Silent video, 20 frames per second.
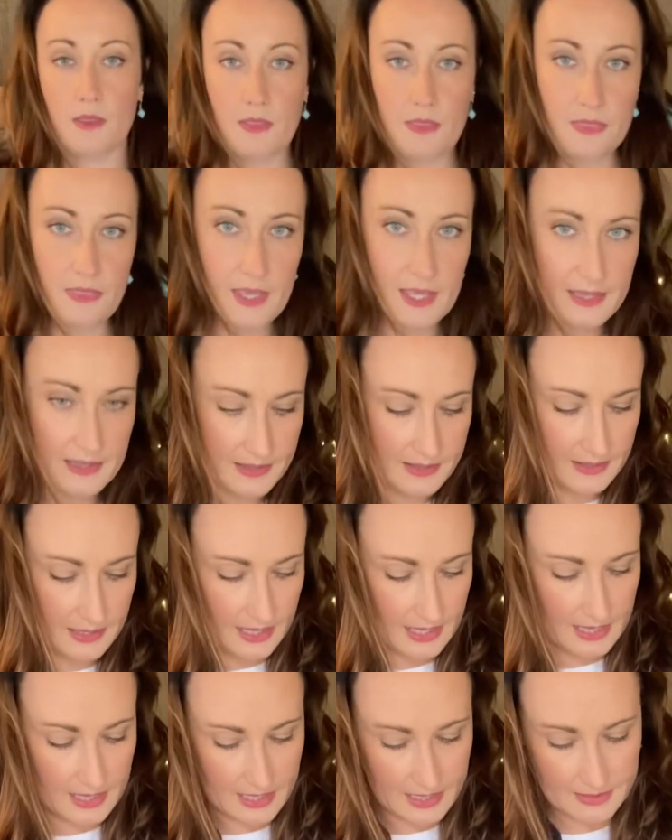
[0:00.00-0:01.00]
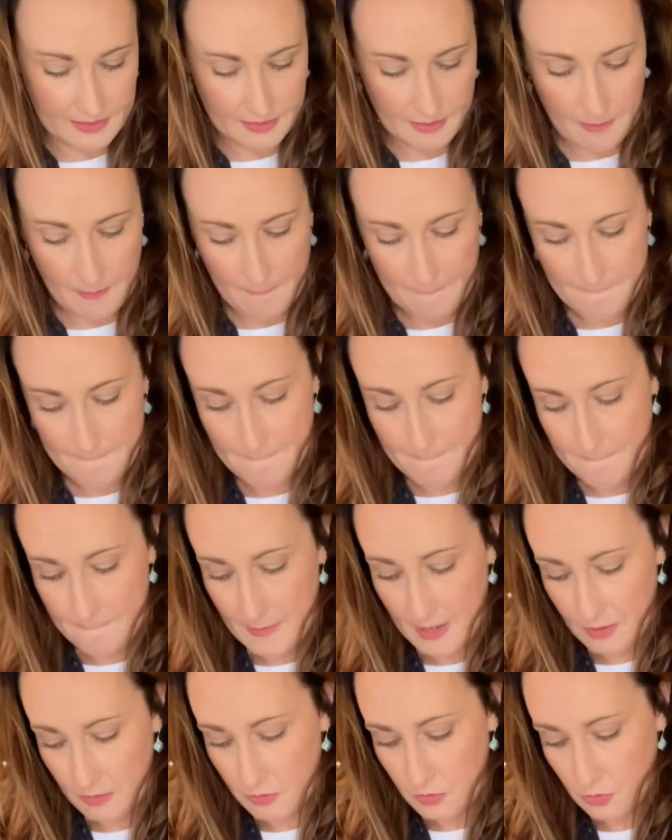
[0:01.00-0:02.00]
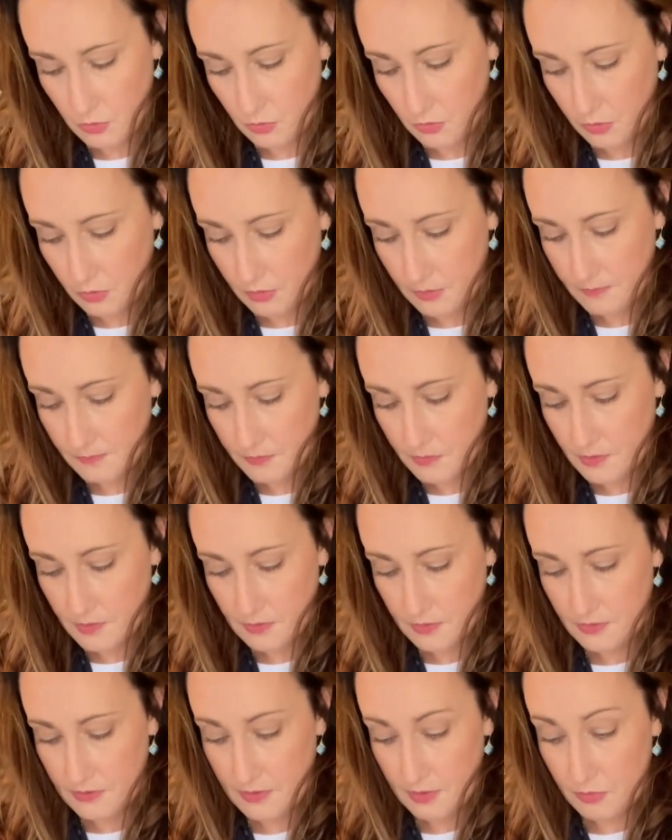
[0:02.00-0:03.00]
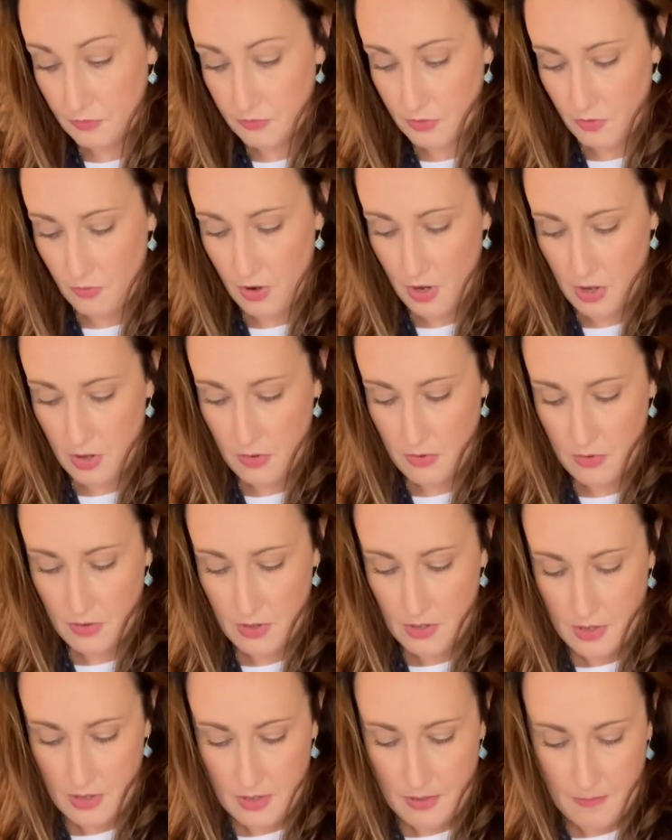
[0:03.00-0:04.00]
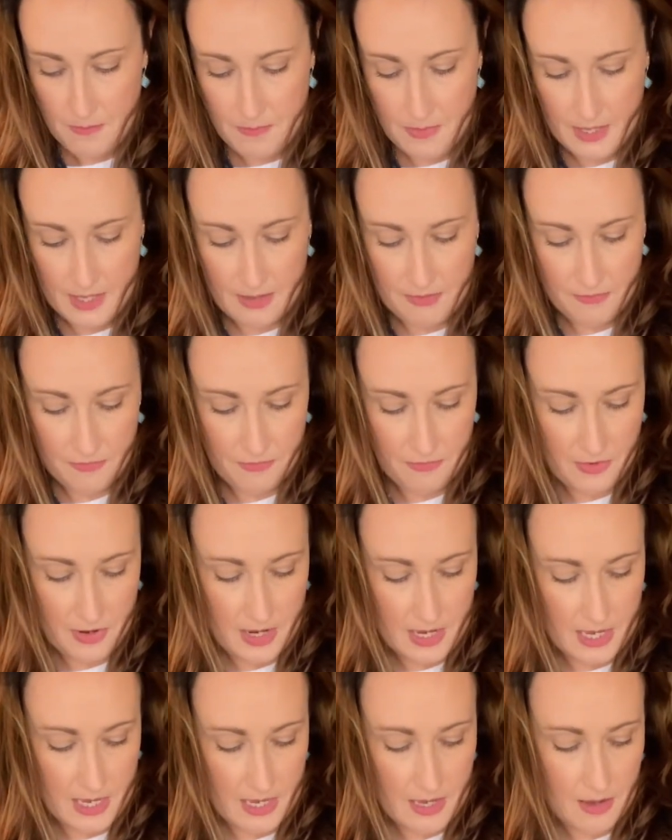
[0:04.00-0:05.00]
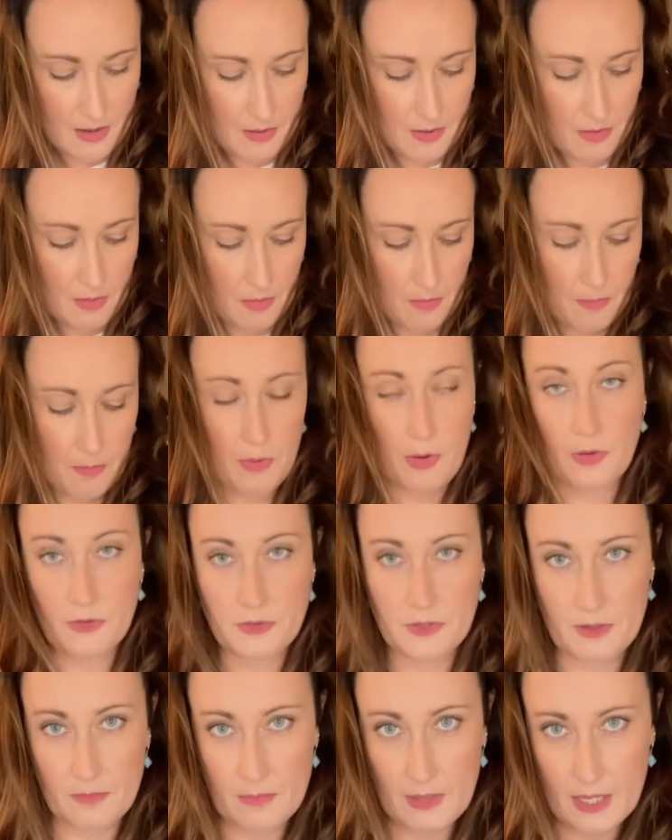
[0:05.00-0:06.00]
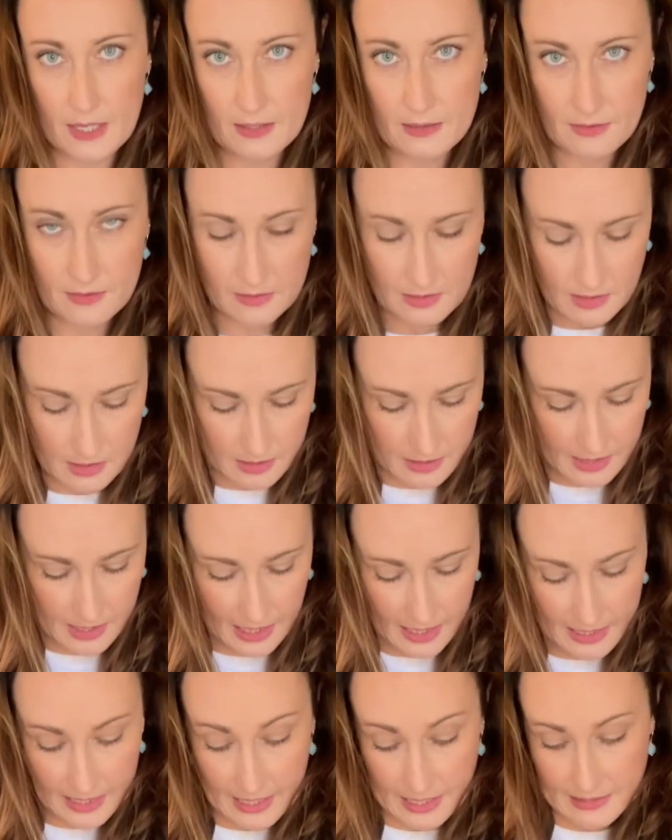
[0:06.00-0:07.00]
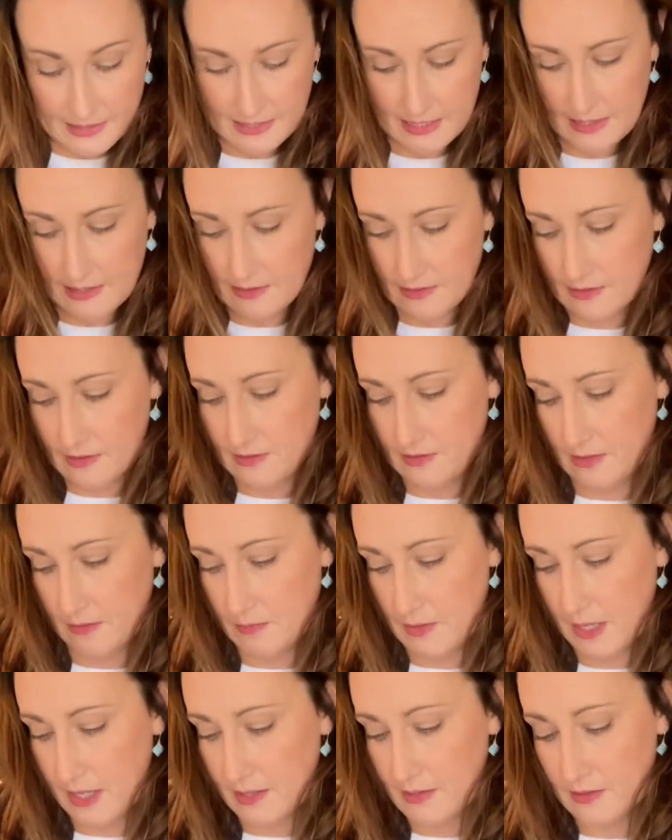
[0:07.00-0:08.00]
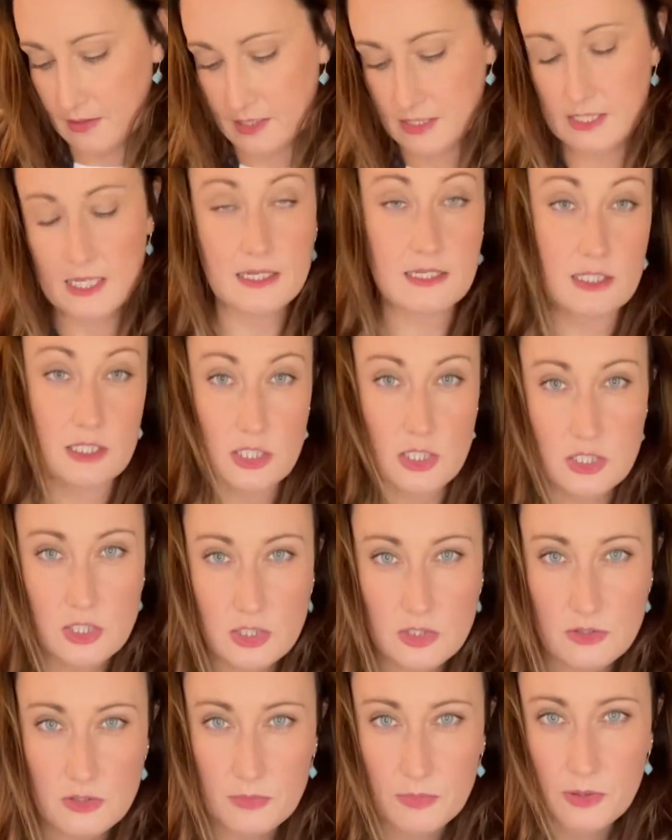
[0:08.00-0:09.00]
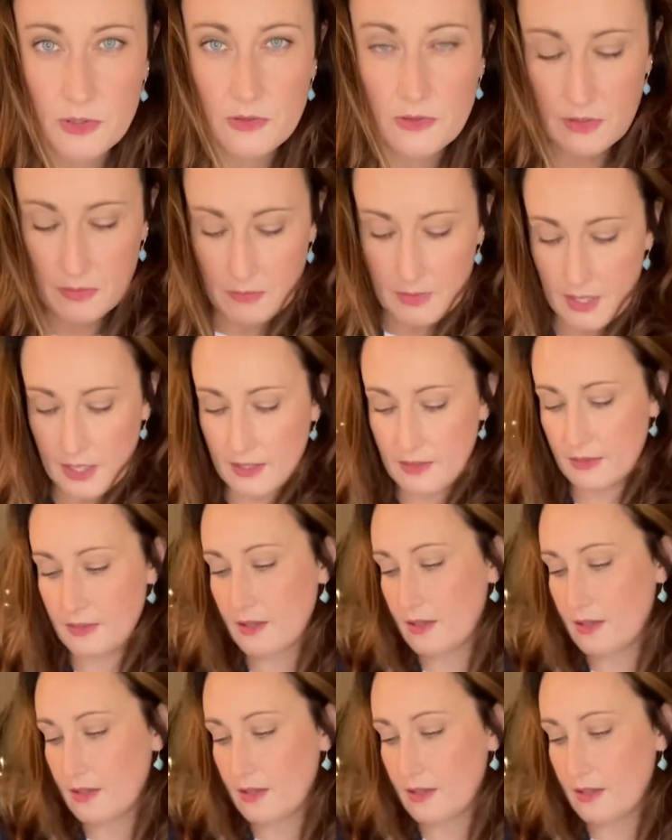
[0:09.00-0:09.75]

This is Melcourt Silver Grow peat-free potting mix. You can get a seed starting mix. I tend to just use the potting mix.